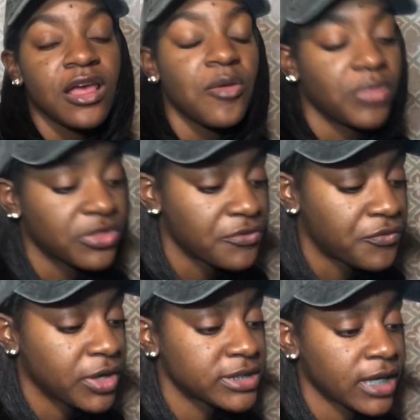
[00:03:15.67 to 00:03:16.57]
But the
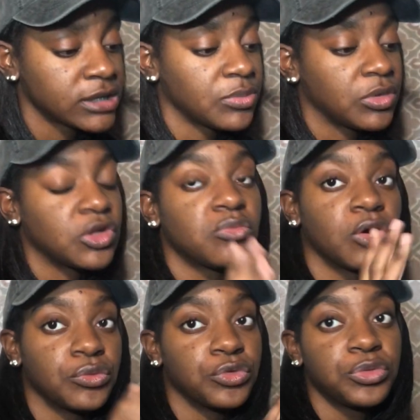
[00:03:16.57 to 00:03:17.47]
fur takes up a little more
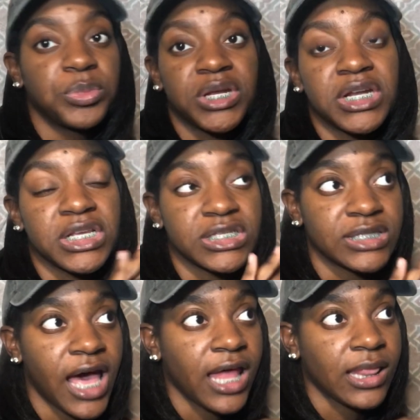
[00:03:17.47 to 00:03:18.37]
room, but it is
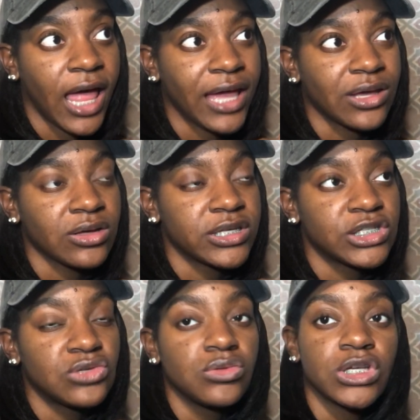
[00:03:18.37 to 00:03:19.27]
not like it's
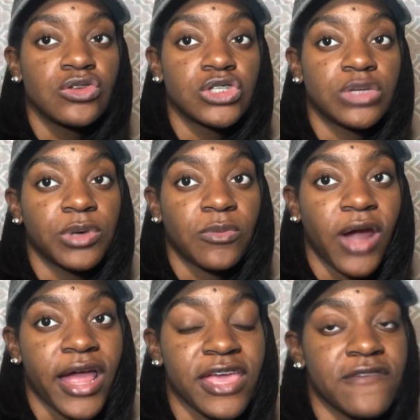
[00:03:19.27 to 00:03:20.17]
too little to the point where I
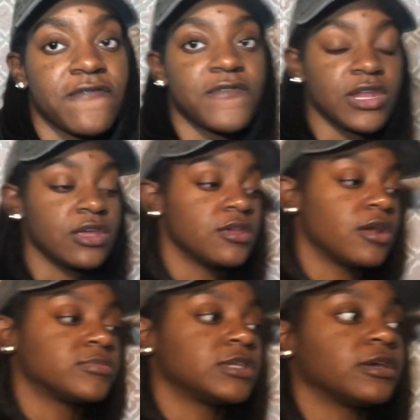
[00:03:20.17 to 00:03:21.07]
can't fit it. You know what I'm
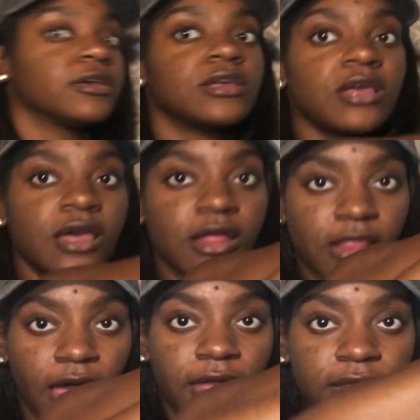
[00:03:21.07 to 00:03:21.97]
saying?
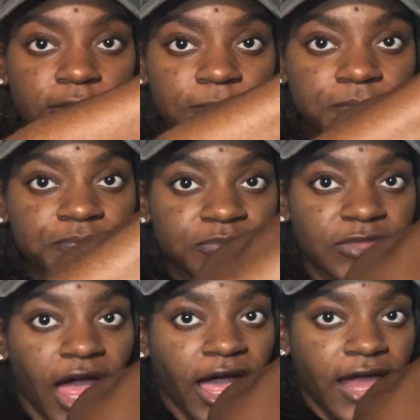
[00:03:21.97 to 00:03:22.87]
Like,
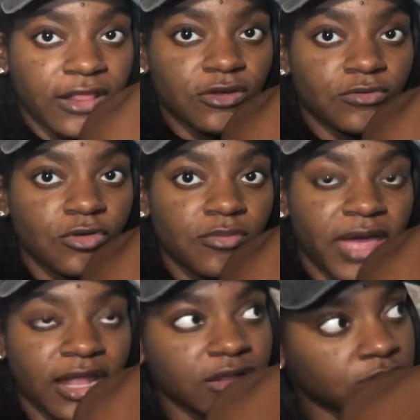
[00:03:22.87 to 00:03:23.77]
I got a little room back.
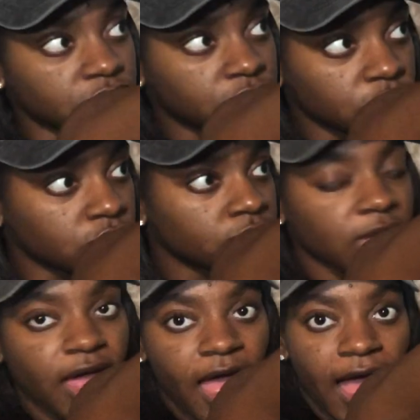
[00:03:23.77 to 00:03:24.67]

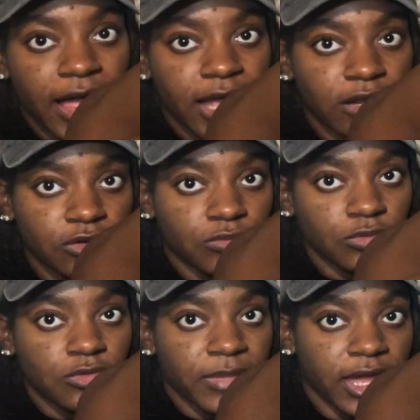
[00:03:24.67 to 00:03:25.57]
I got a little
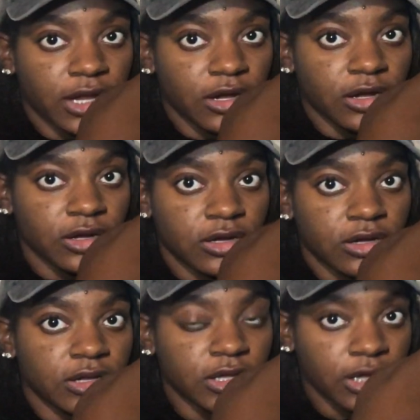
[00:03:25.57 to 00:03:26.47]
room back there,
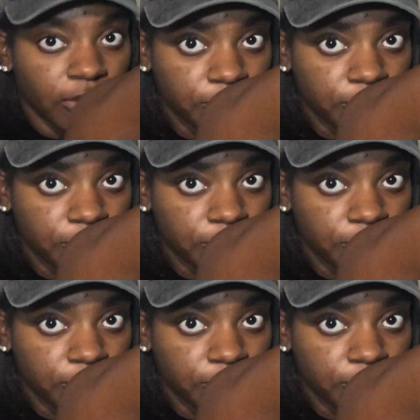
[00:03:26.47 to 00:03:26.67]
you know.